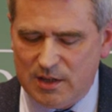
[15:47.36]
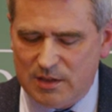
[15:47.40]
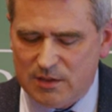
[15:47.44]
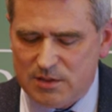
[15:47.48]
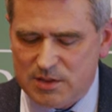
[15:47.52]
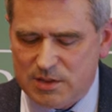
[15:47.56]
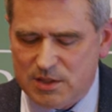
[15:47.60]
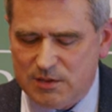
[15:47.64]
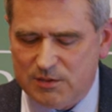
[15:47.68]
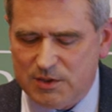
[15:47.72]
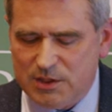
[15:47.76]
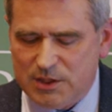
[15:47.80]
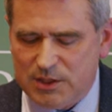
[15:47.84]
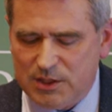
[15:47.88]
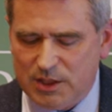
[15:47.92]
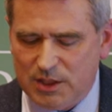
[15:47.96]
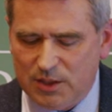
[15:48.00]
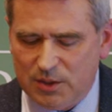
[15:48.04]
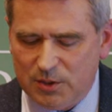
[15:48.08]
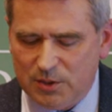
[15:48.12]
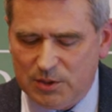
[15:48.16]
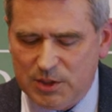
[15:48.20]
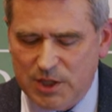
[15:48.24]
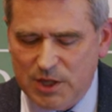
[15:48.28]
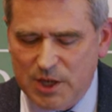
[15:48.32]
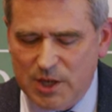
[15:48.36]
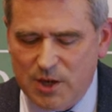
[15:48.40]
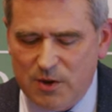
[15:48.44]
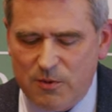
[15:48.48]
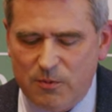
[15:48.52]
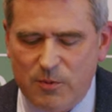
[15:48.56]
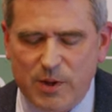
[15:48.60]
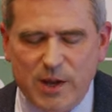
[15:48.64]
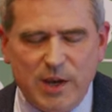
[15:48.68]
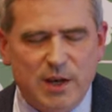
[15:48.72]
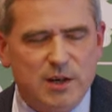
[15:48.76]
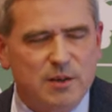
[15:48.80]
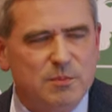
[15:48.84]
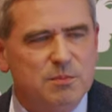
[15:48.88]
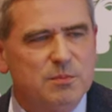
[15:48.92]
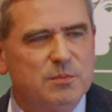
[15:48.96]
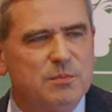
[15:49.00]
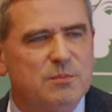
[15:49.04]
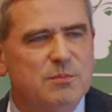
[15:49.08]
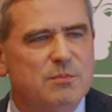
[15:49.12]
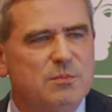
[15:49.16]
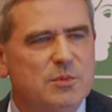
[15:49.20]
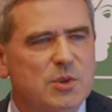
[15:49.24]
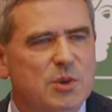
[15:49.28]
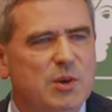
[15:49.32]
civil code, where
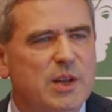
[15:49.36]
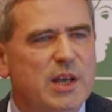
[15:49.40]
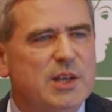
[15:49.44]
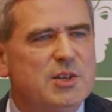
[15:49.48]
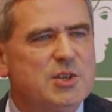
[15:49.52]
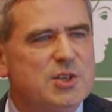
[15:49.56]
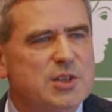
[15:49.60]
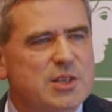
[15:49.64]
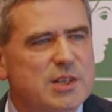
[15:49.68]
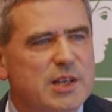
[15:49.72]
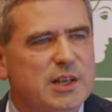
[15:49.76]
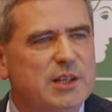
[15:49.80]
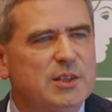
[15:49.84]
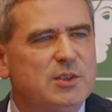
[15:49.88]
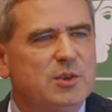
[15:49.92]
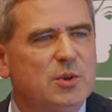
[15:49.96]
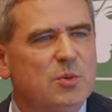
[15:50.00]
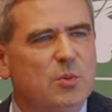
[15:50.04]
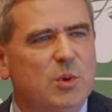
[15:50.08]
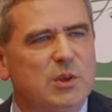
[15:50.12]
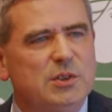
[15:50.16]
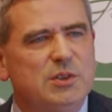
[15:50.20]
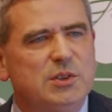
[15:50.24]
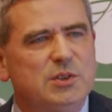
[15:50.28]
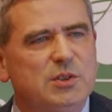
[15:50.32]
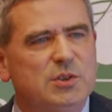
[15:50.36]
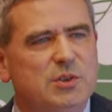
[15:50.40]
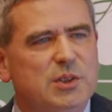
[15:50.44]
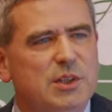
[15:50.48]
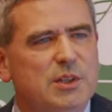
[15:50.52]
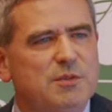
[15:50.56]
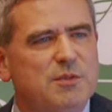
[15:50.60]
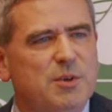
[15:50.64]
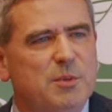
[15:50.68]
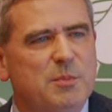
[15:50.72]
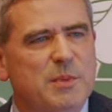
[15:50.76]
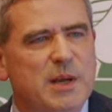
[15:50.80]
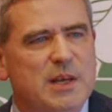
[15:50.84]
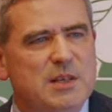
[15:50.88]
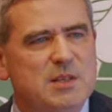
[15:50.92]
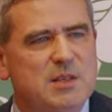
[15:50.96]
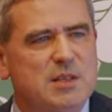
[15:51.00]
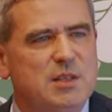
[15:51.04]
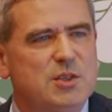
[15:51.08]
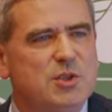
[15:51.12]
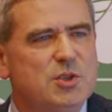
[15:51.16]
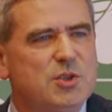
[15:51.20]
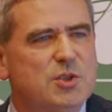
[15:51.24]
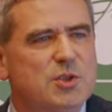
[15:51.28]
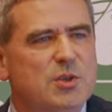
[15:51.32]
the legislator wanted to give a
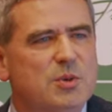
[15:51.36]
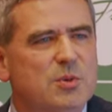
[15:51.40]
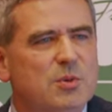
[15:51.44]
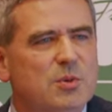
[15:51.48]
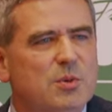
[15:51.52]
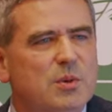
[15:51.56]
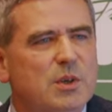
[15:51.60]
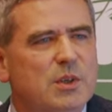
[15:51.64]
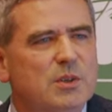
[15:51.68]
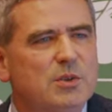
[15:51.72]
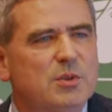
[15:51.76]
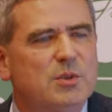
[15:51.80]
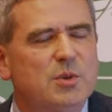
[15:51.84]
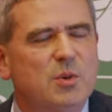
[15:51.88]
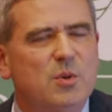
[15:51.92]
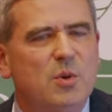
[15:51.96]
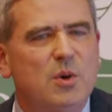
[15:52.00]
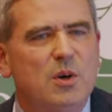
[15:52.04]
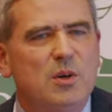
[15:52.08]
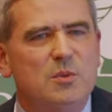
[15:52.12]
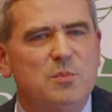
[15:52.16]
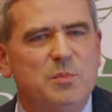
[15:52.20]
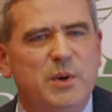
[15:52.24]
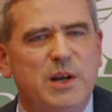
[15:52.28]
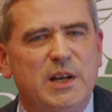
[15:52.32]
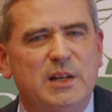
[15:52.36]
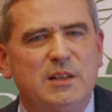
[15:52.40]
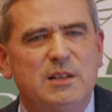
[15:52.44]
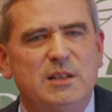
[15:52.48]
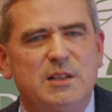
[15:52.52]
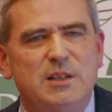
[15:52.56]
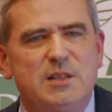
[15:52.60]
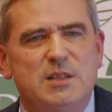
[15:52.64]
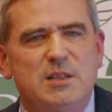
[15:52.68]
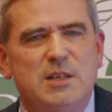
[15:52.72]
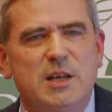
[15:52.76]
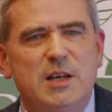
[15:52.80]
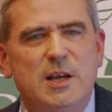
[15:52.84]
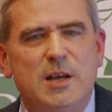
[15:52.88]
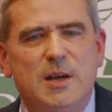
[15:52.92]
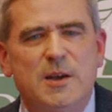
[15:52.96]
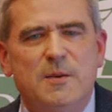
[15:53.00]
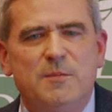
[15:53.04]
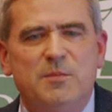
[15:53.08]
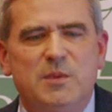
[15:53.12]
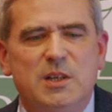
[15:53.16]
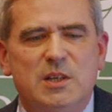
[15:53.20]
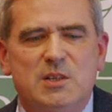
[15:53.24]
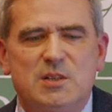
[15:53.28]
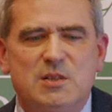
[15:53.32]
message to the court practice.
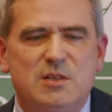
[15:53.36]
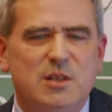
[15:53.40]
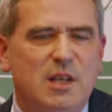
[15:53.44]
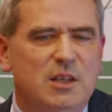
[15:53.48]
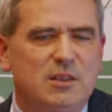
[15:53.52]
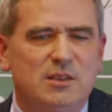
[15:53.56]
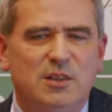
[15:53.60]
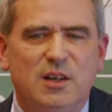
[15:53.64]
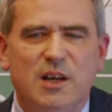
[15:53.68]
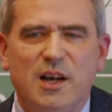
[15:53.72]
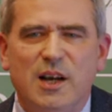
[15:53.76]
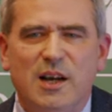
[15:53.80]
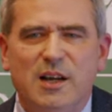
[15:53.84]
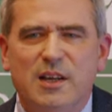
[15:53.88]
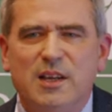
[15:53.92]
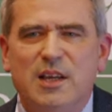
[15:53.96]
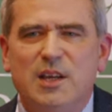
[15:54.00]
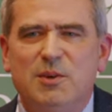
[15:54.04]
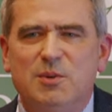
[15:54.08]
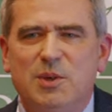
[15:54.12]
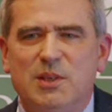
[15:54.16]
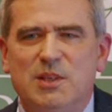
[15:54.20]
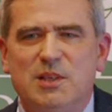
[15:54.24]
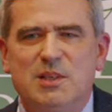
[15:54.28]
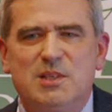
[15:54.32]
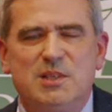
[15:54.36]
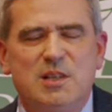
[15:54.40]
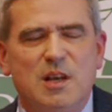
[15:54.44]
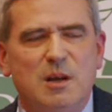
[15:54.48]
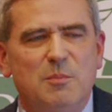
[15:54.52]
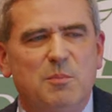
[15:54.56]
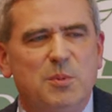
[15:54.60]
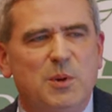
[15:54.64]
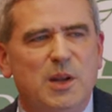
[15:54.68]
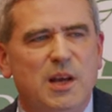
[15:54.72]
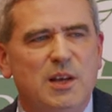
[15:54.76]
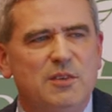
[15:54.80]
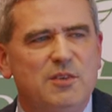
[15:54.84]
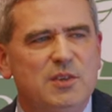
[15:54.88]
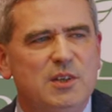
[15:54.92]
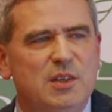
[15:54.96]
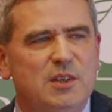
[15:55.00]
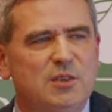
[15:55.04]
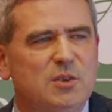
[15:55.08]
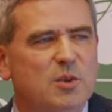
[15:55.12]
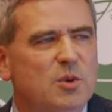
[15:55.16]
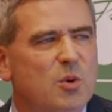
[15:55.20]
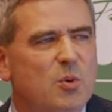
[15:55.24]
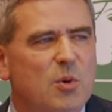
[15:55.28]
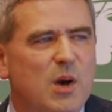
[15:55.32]
That's not a Hungarian example. I
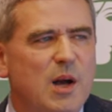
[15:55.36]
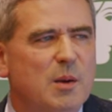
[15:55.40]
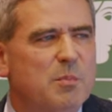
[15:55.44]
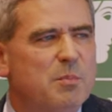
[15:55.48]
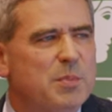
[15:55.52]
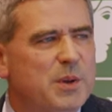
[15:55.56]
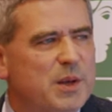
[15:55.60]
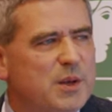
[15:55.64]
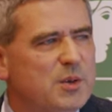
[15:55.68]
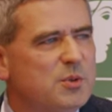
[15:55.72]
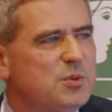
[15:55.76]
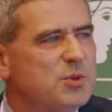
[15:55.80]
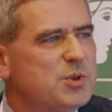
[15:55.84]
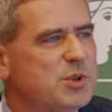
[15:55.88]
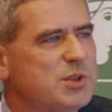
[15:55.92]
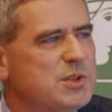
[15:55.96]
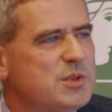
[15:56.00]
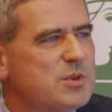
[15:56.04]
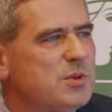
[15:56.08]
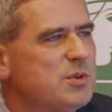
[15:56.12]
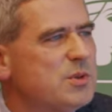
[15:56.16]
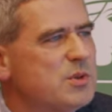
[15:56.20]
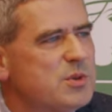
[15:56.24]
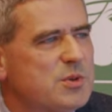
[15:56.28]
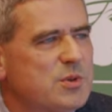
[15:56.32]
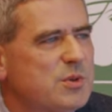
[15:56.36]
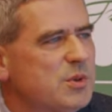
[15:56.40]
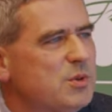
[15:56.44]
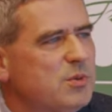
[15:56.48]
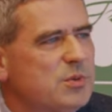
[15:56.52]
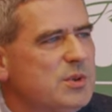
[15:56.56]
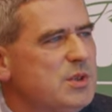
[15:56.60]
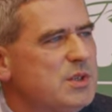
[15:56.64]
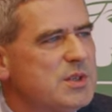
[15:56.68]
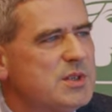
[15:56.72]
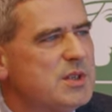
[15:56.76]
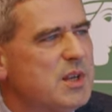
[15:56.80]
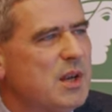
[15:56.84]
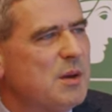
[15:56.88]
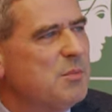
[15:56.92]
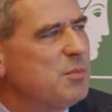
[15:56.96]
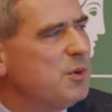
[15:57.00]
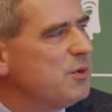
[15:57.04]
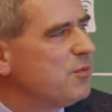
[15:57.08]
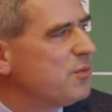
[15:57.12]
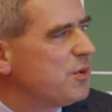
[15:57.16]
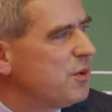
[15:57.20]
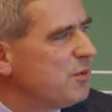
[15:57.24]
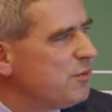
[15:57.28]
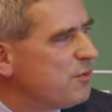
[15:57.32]
think the law a perus is also a good
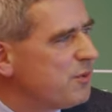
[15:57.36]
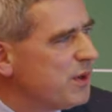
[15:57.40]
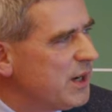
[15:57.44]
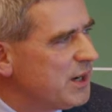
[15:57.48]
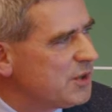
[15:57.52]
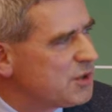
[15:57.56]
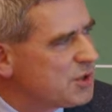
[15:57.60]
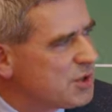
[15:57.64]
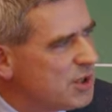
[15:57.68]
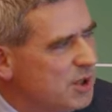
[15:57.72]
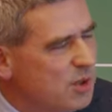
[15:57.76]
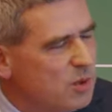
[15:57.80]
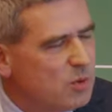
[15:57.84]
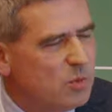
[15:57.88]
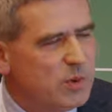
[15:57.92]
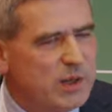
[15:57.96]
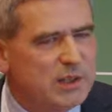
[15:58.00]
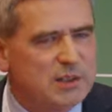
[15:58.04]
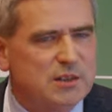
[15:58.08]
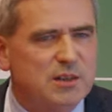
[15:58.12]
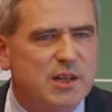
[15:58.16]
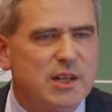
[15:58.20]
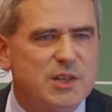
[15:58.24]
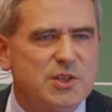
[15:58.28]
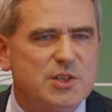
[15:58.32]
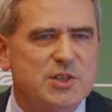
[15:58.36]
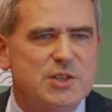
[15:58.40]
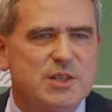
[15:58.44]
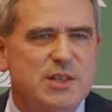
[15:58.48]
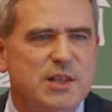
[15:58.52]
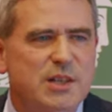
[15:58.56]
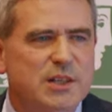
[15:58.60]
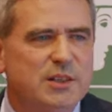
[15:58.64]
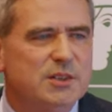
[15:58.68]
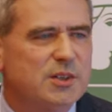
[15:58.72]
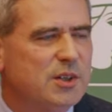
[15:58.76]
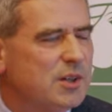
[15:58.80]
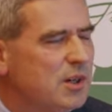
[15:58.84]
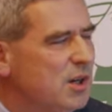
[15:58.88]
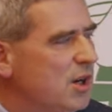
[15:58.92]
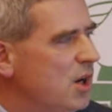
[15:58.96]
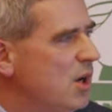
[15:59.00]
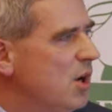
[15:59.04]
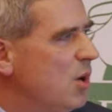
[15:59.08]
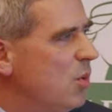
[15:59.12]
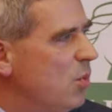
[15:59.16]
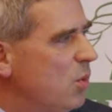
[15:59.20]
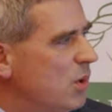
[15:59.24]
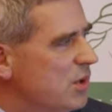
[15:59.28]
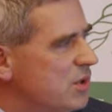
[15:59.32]
example from French law, when the legislator
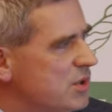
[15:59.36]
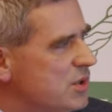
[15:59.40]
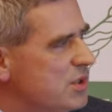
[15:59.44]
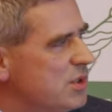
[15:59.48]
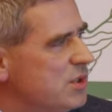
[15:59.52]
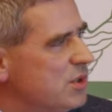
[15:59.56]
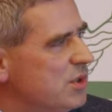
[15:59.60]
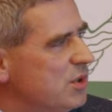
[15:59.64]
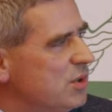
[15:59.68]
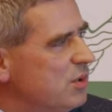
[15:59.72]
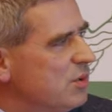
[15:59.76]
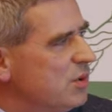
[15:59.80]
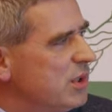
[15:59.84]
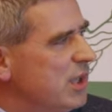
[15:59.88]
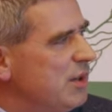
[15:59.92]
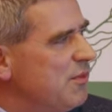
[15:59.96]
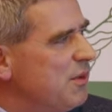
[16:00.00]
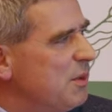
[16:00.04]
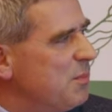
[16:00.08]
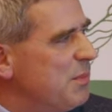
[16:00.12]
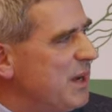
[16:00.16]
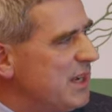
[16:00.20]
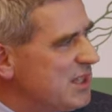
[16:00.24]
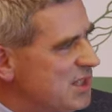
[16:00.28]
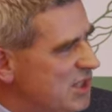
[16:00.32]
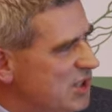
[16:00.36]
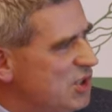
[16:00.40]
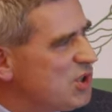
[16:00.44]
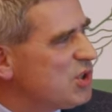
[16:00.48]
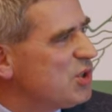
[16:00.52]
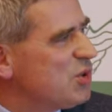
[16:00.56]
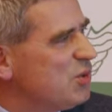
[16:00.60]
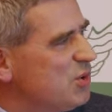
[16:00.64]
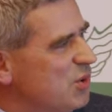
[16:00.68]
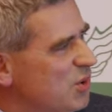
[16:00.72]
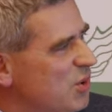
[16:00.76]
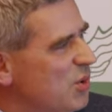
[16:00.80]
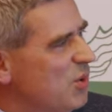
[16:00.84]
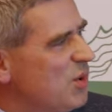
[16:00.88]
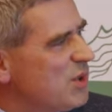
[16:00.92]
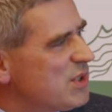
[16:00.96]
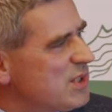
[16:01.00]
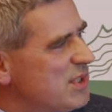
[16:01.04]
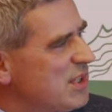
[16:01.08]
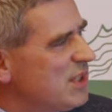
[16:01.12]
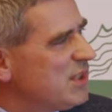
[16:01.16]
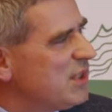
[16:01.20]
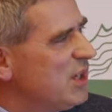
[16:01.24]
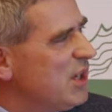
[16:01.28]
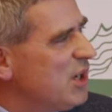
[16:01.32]
wants to give a message to the
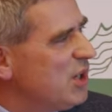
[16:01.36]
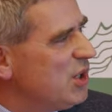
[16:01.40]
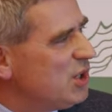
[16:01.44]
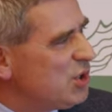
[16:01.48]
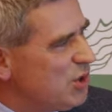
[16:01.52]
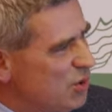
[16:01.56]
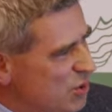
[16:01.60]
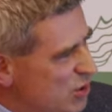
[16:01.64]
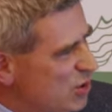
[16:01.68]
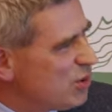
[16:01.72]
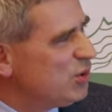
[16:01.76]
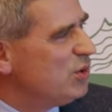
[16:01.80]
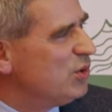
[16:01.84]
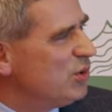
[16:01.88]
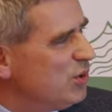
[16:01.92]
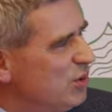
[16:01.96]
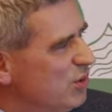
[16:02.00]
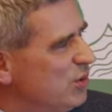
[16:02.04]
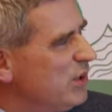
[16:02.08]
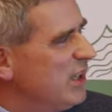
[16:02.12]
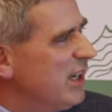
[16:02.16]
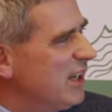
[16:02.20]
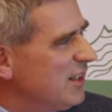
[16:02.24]
courts that you shouldn't do